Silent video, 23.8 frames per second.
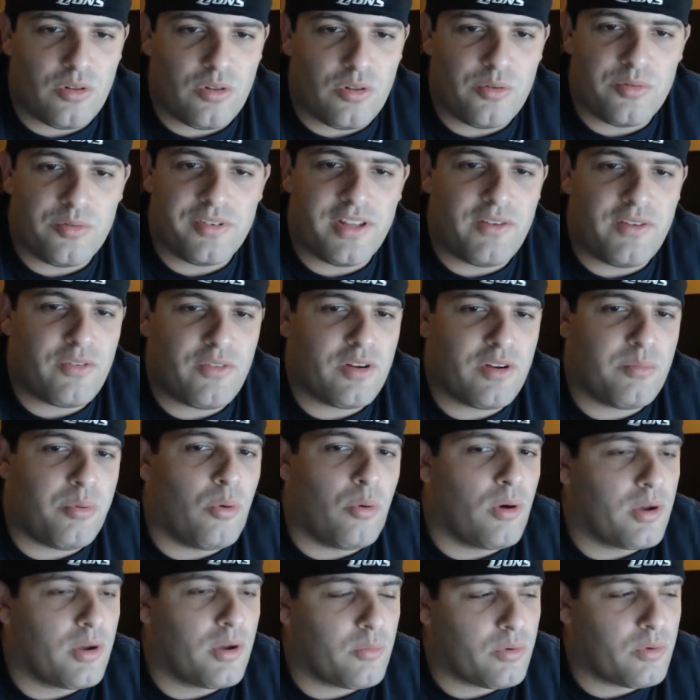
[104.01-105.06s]
There was never a
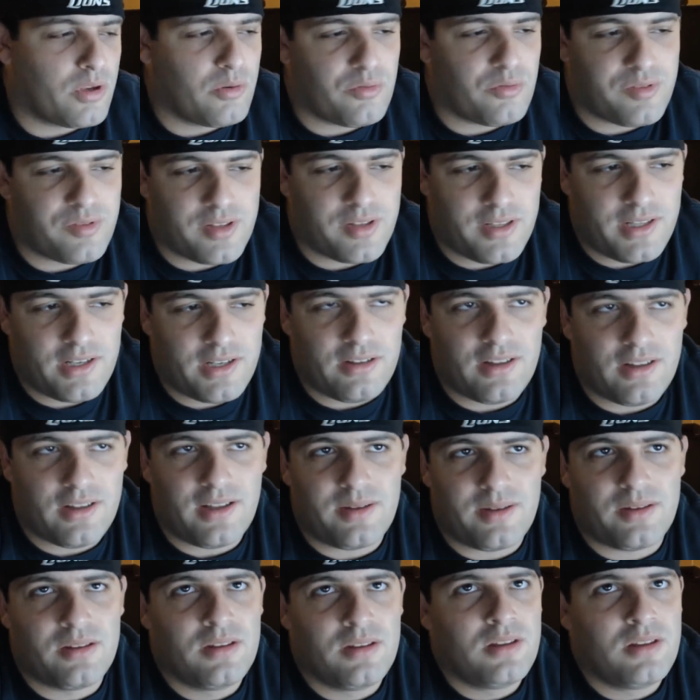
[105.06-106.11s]
point where you were sitting there
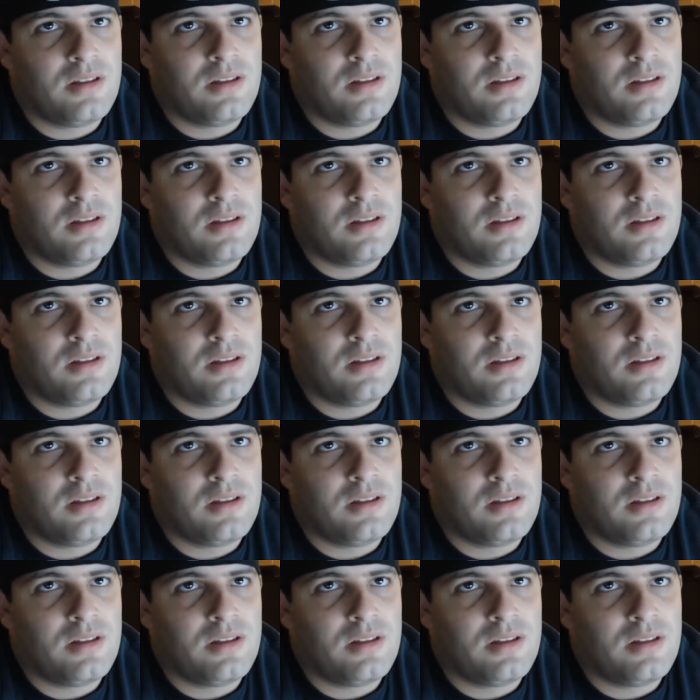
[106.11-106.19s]
like,